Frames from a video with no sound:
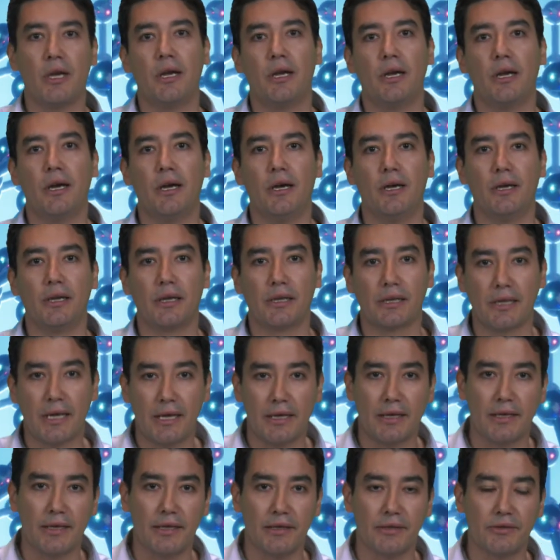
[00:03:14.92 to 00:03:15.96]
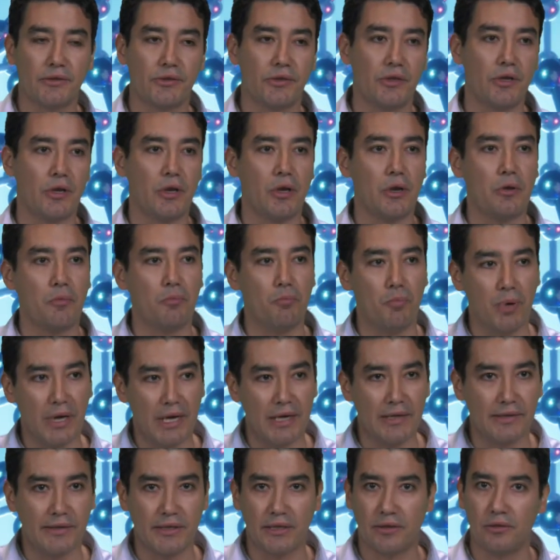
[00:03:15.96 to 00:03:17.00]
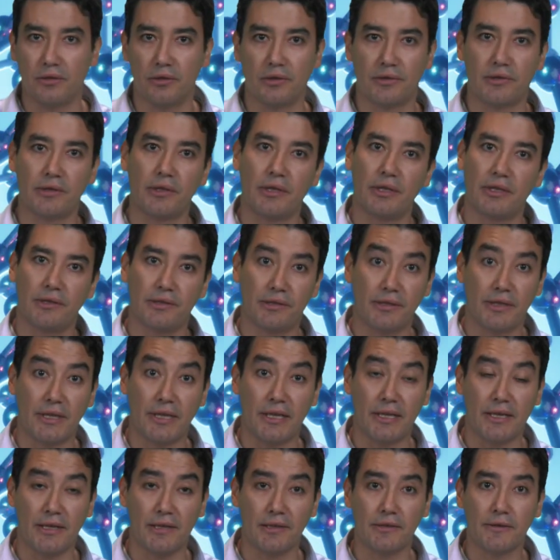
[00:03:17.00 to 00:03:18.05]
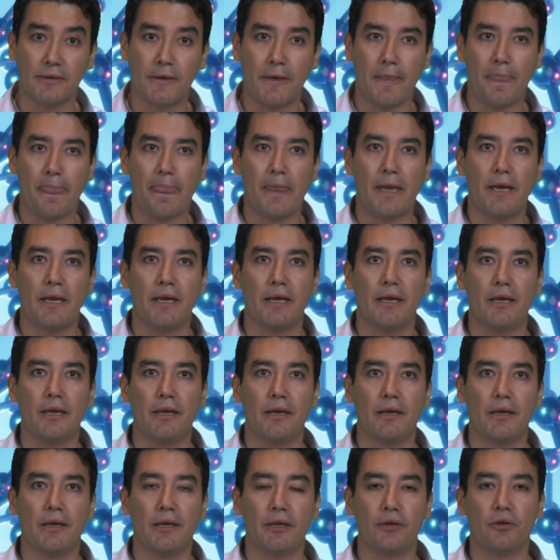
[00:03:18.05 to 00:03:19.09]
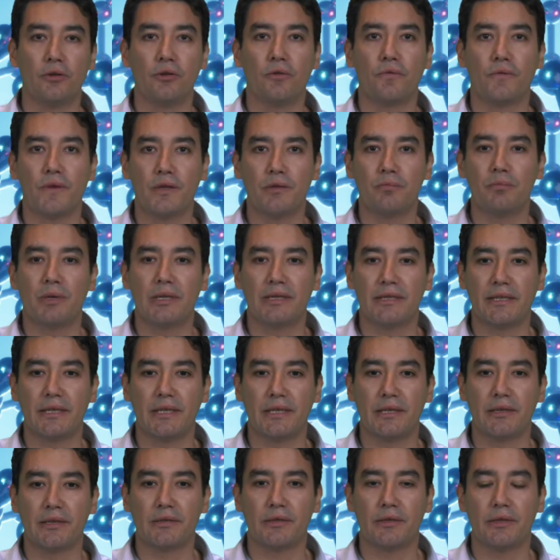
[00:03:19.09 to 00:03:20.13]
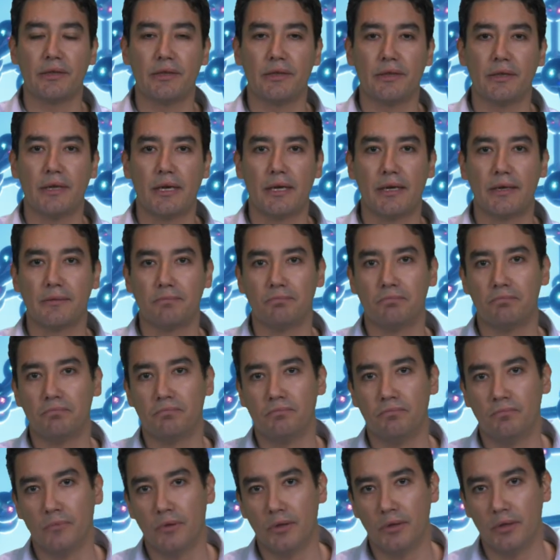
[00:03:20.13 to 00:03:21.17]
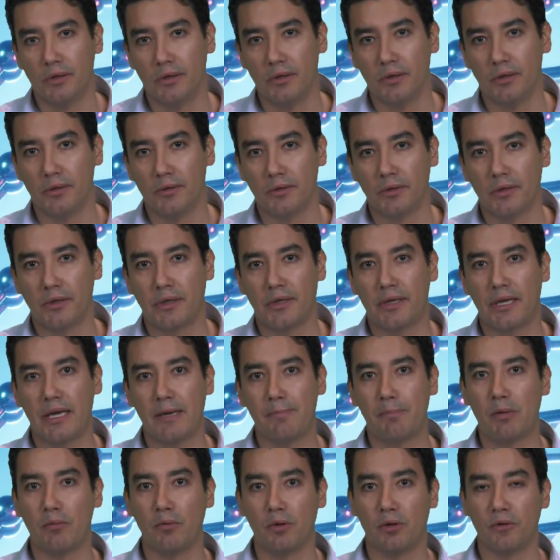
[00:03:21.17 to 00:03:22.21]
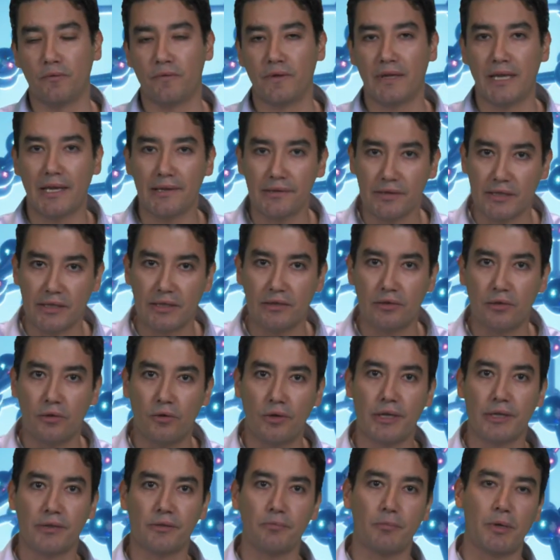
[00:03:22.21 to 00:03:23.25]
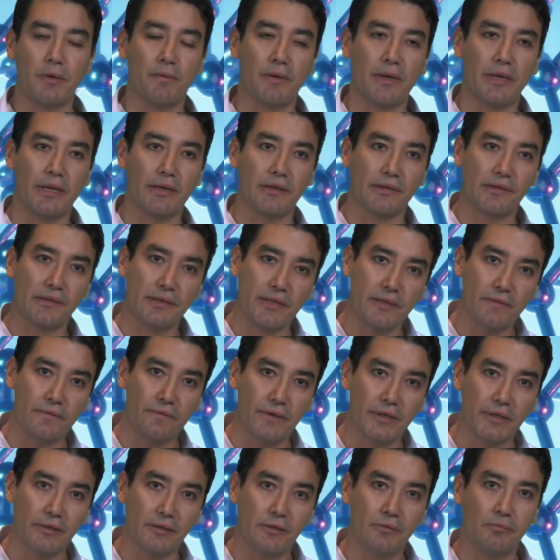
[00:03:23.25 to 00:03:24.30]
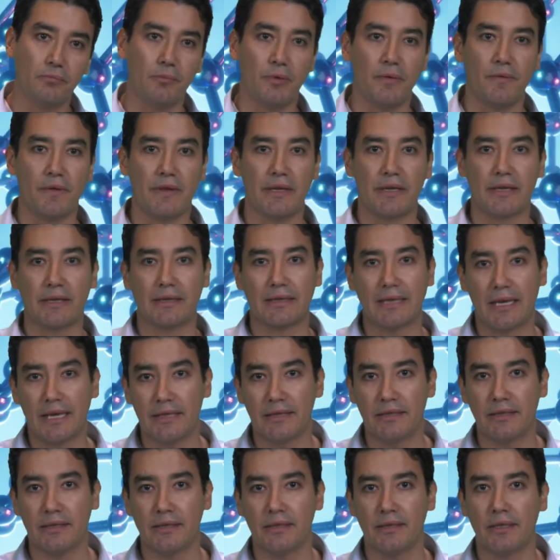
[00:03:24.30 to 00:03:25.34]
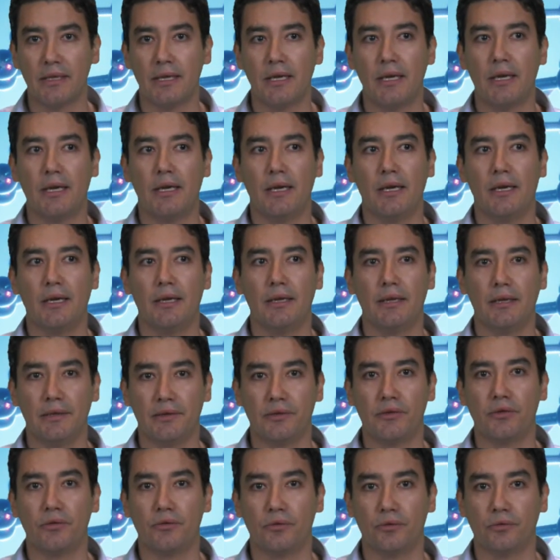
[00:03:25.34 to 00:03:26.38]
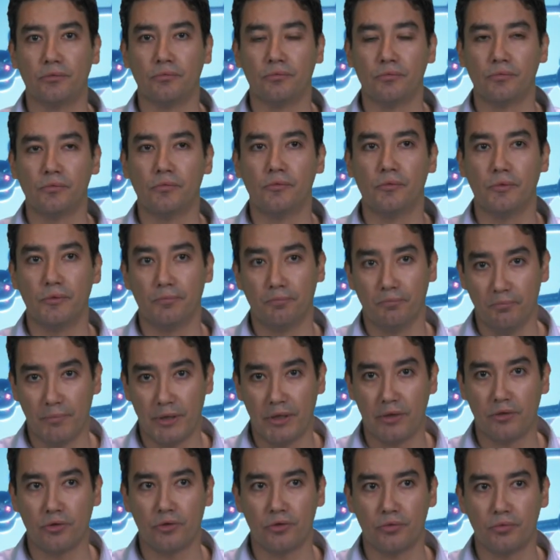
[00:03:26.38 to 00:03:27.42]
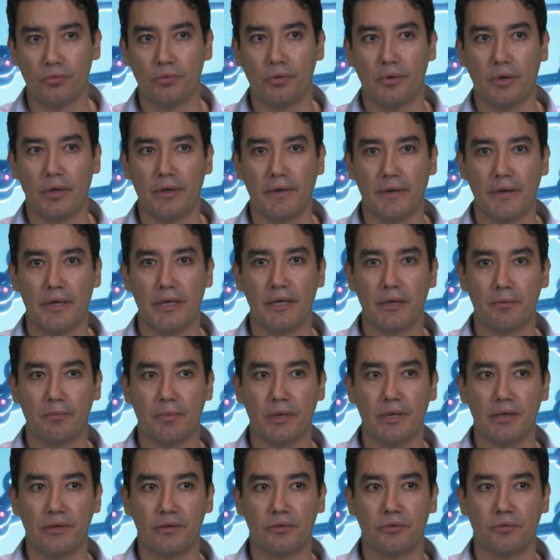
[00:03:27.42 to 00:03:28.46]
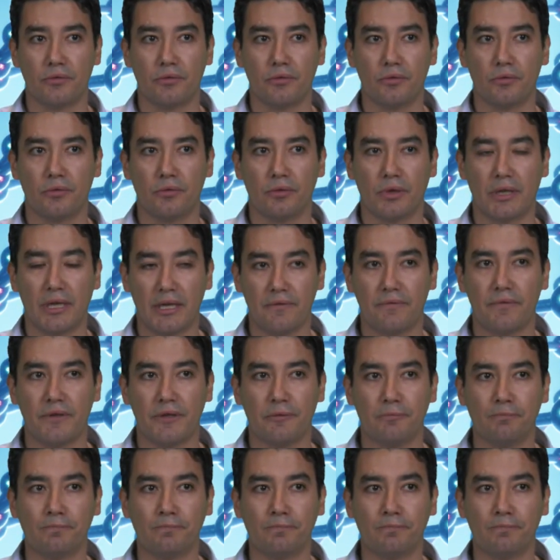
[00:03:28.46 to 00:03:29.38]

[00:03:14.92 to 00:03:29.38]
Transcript: rackets, bicycles, skis, and all of these materials are capable of lasting longer, maybe they are stiffer, maybe they are lighter, uh, and so on, because they are based on, on graphene.